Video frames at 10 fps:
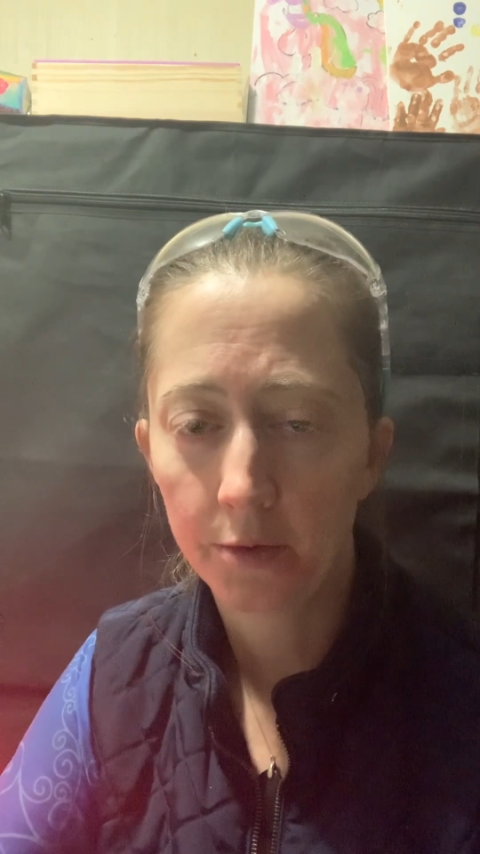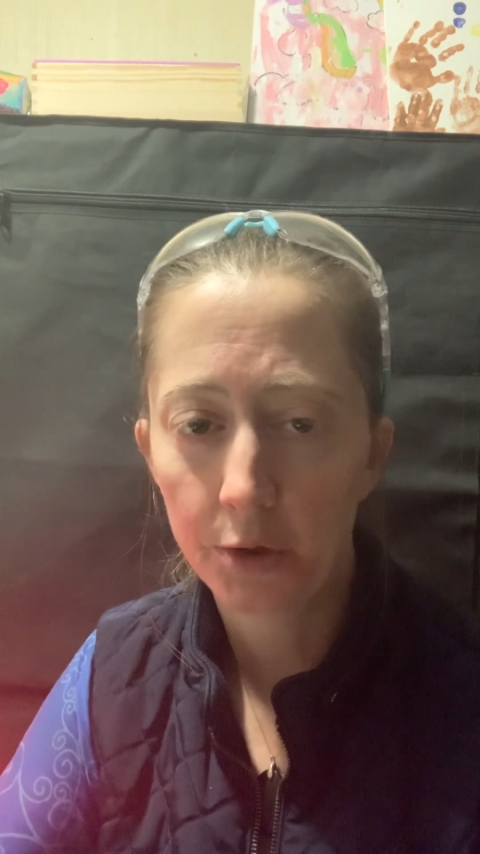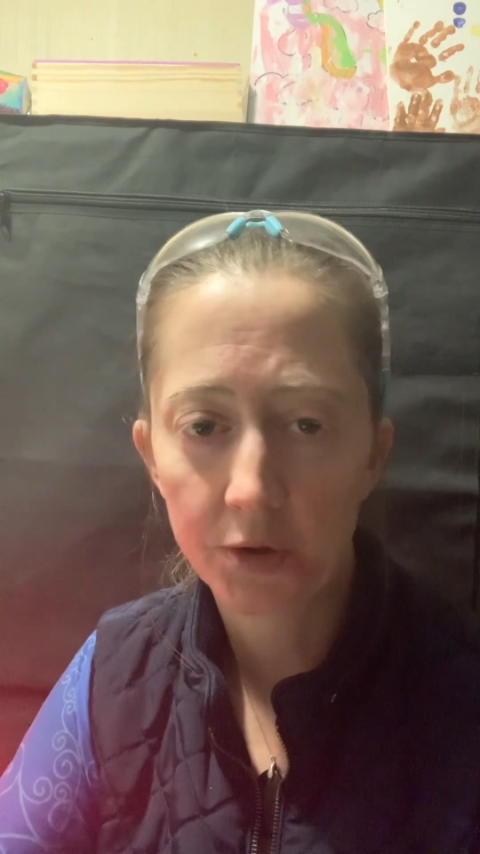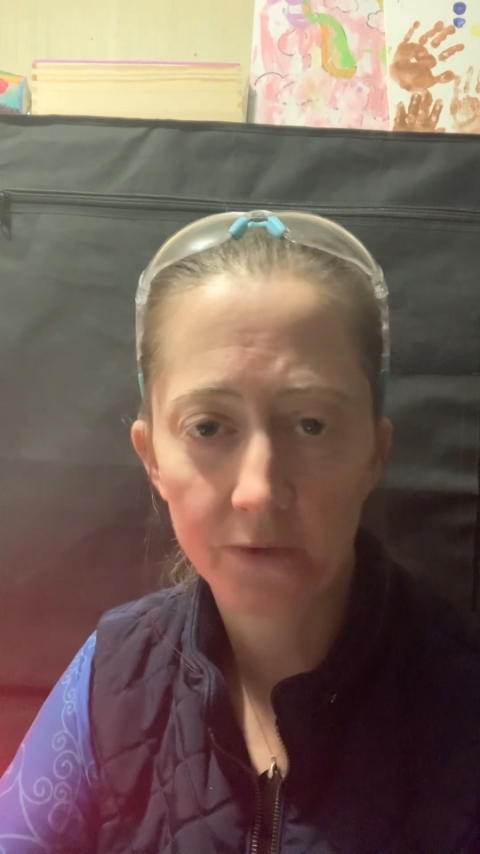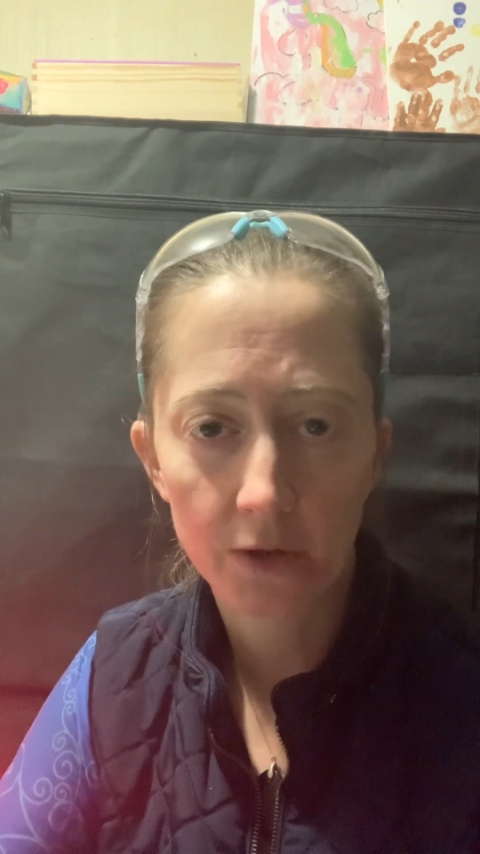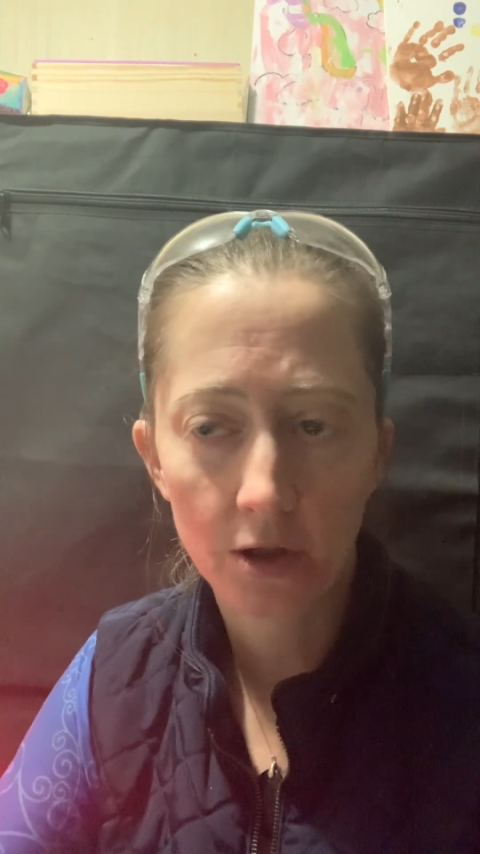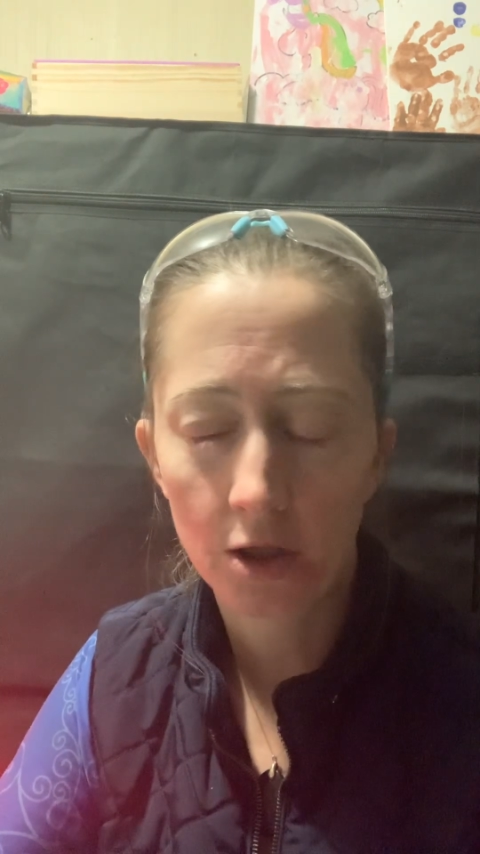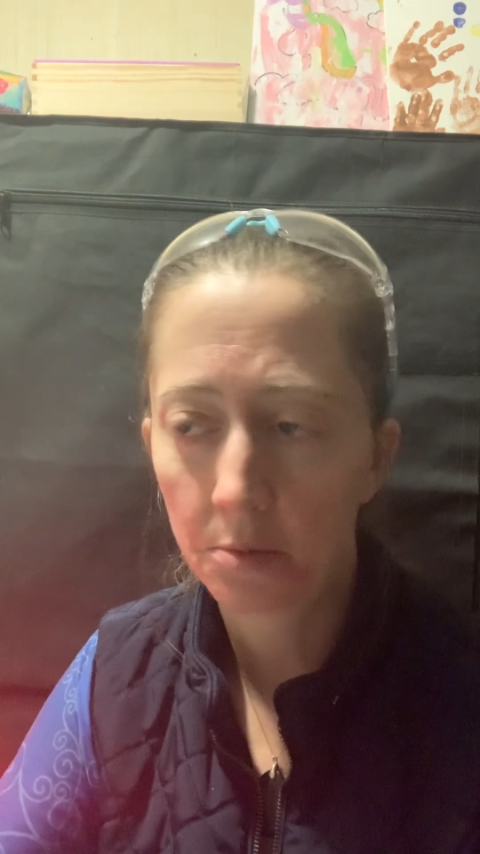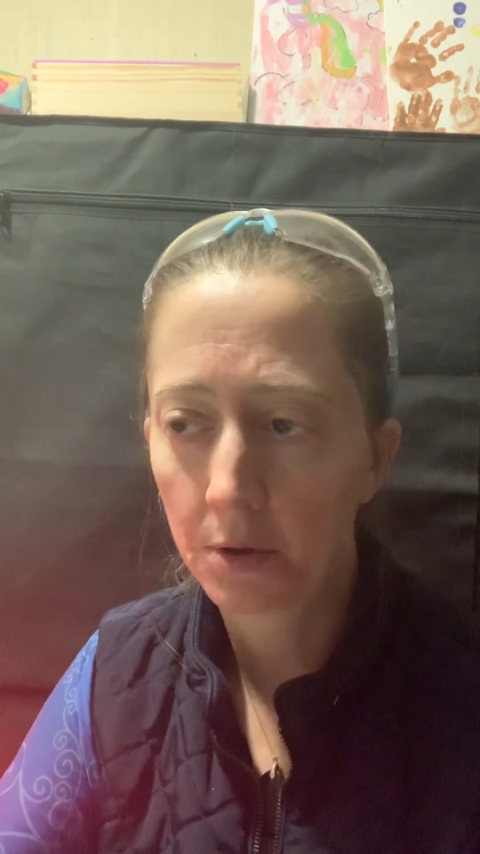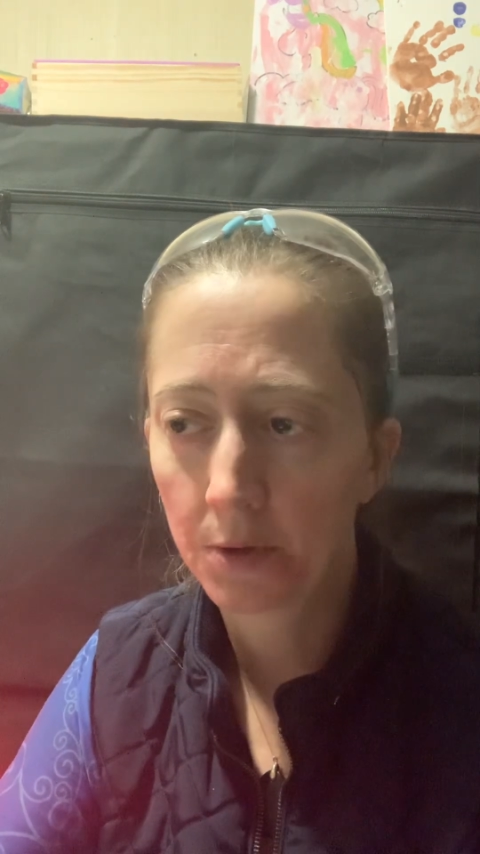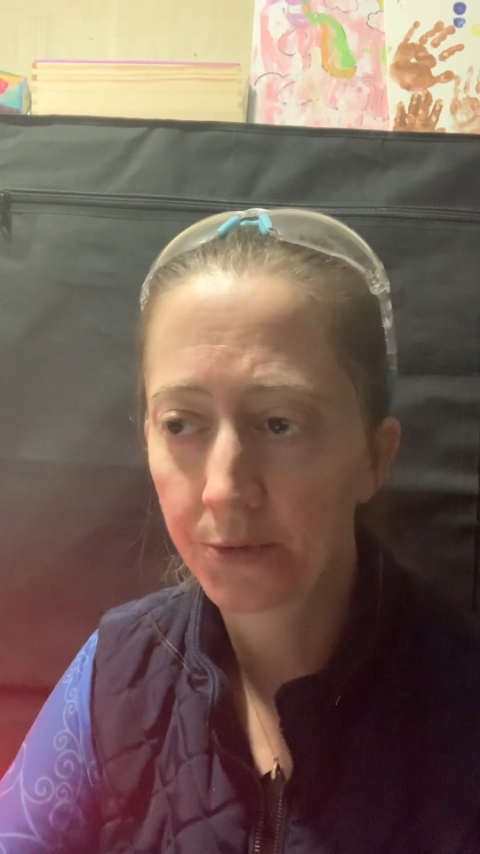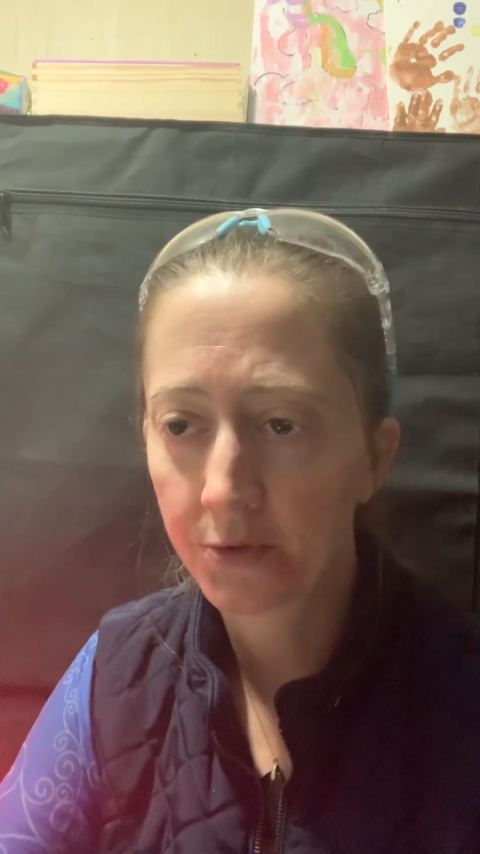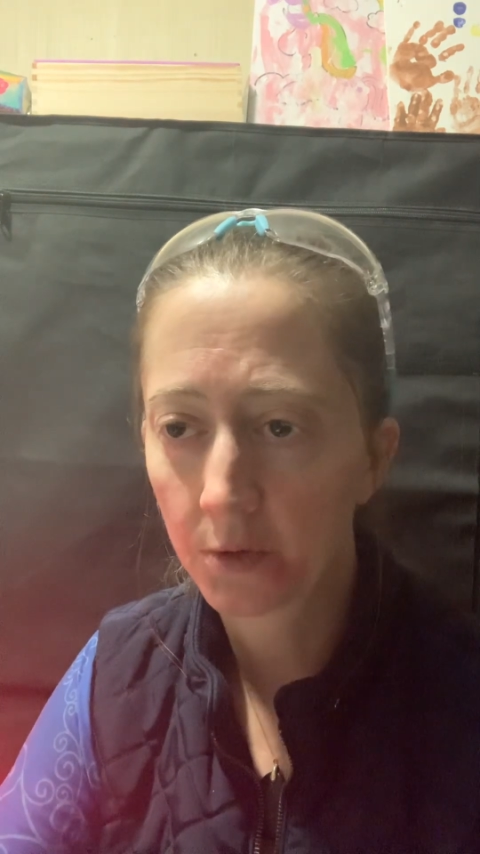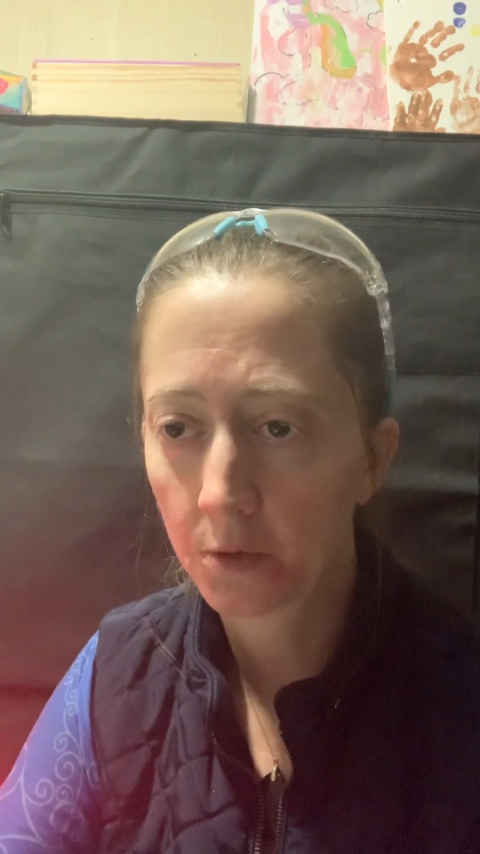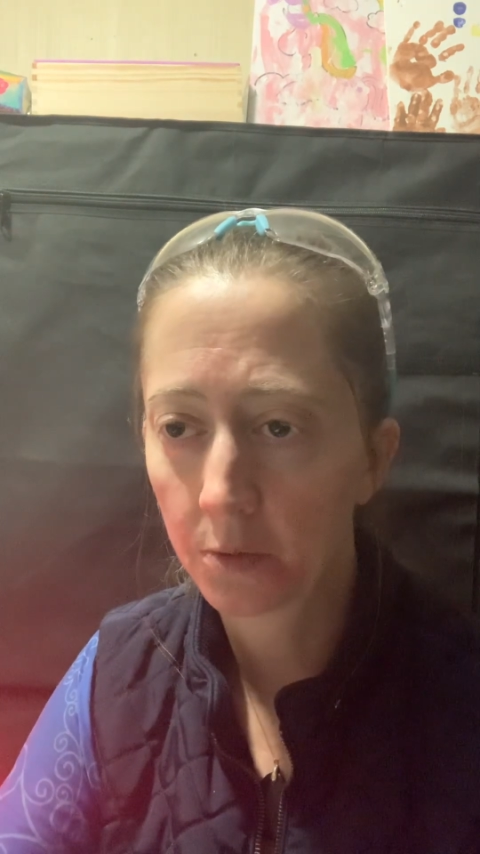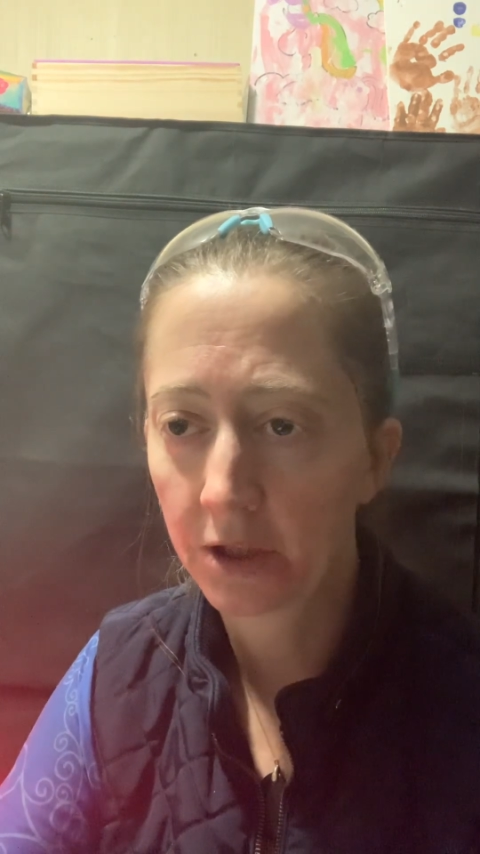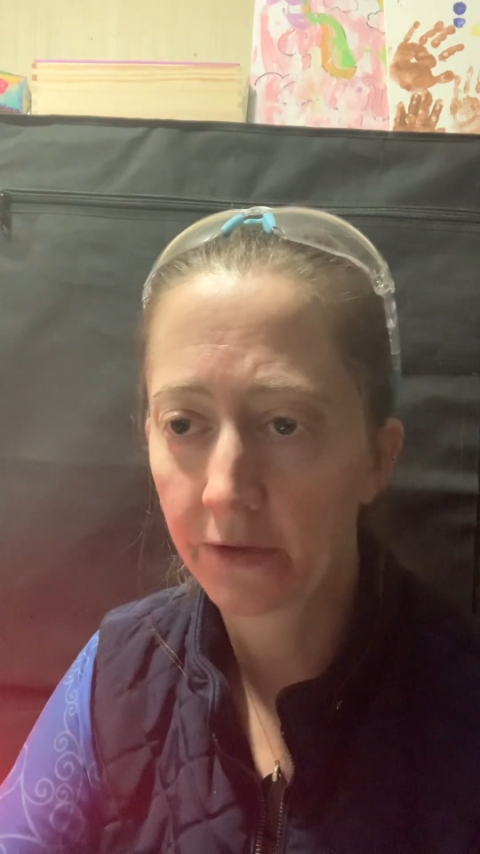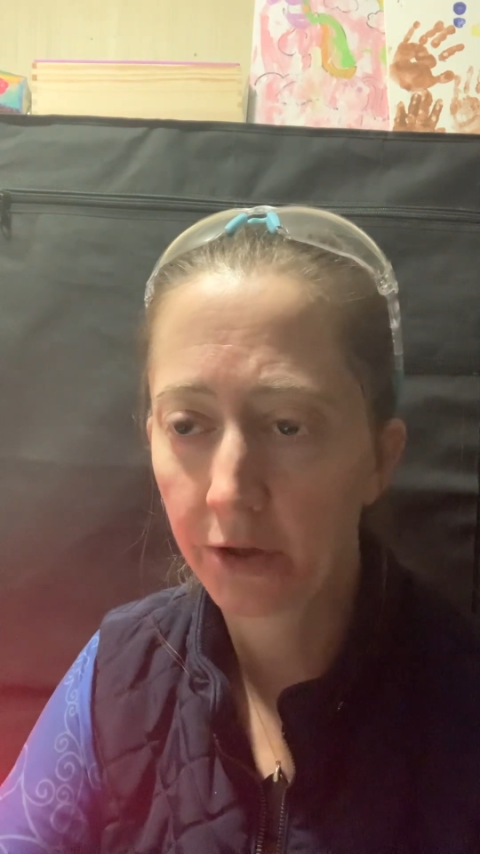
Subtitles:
use it for compost or whatever,